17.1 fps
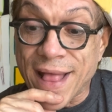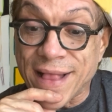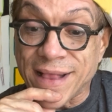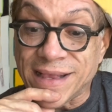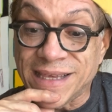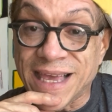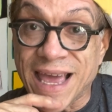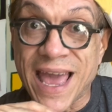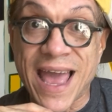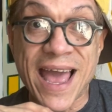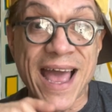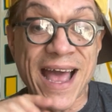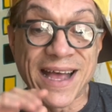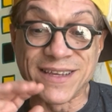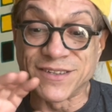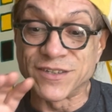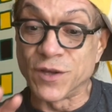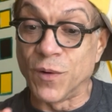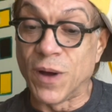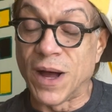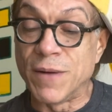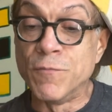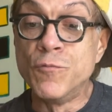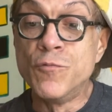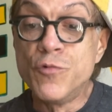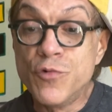Yeah, so
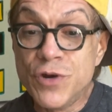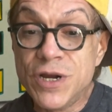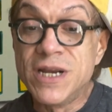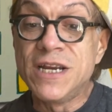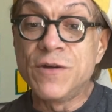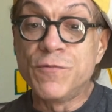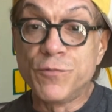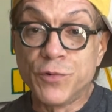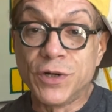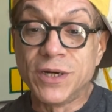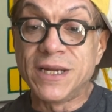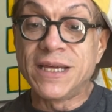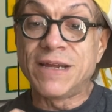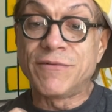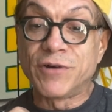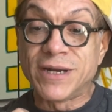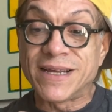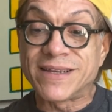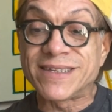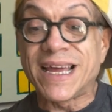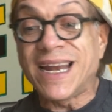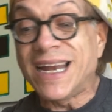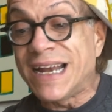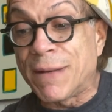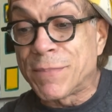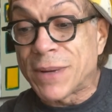I'm really
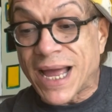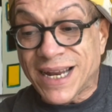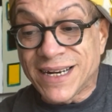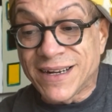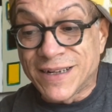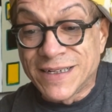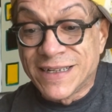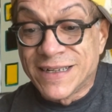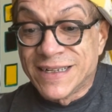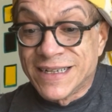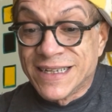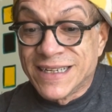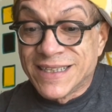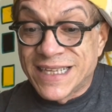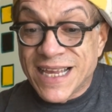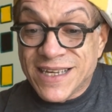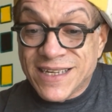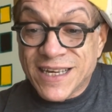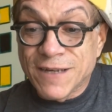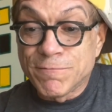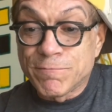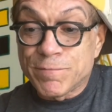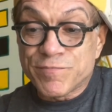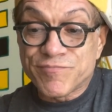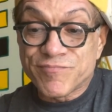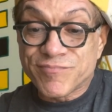excited. I'm kind of
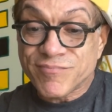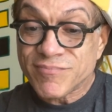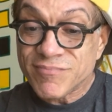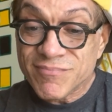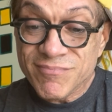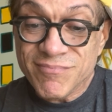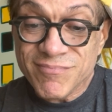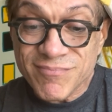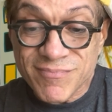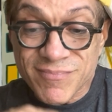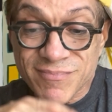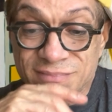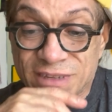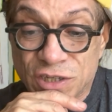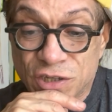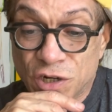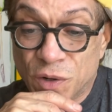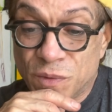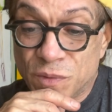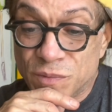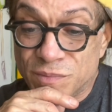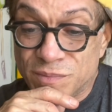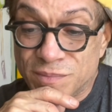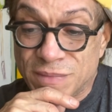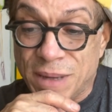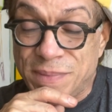thinking, you know,
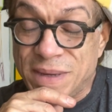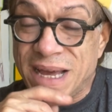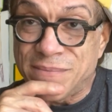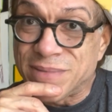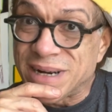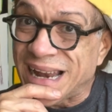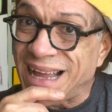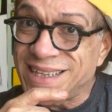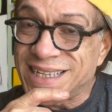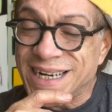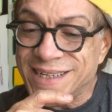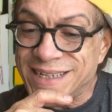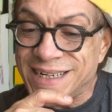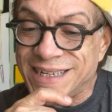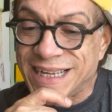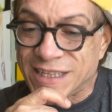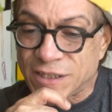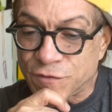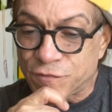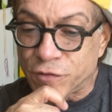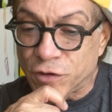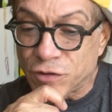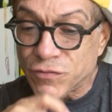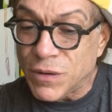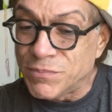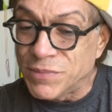maybe I'm glad that I didn't get the
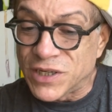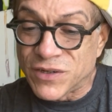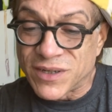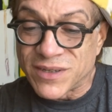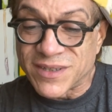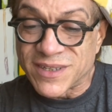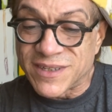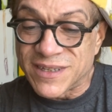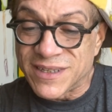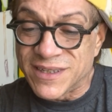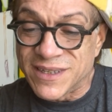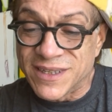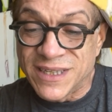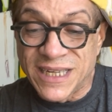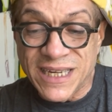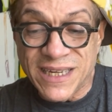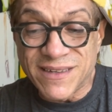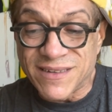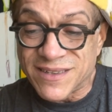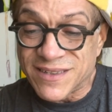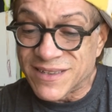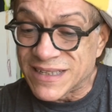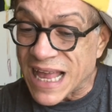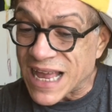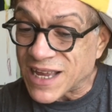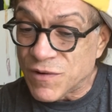first one, because the
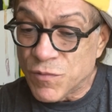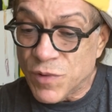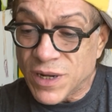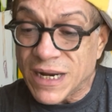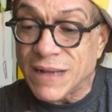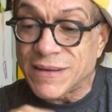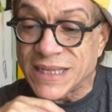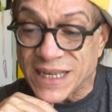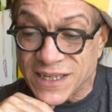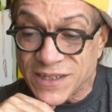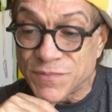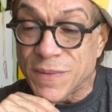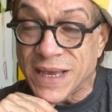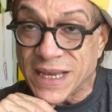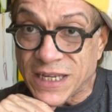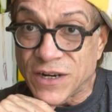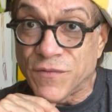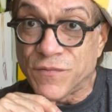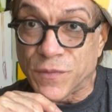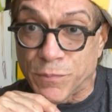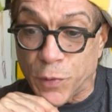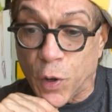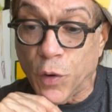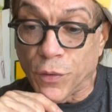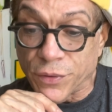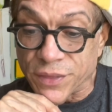second one, I think, is making up for
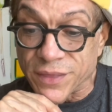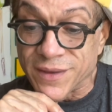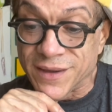both.